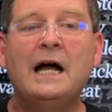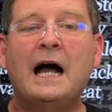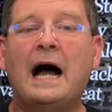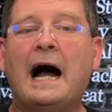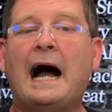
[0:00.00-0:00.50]

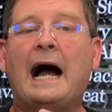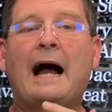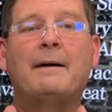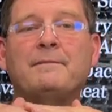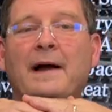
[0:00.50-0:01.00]
I,
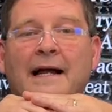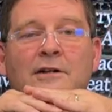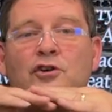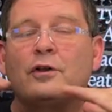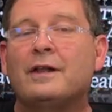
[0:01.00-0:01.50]
I
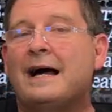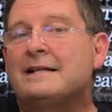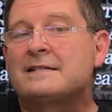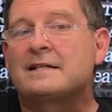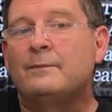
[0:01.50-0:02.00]
gotta draw the
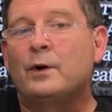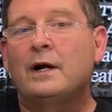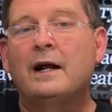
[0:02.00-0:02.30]
line somewhere.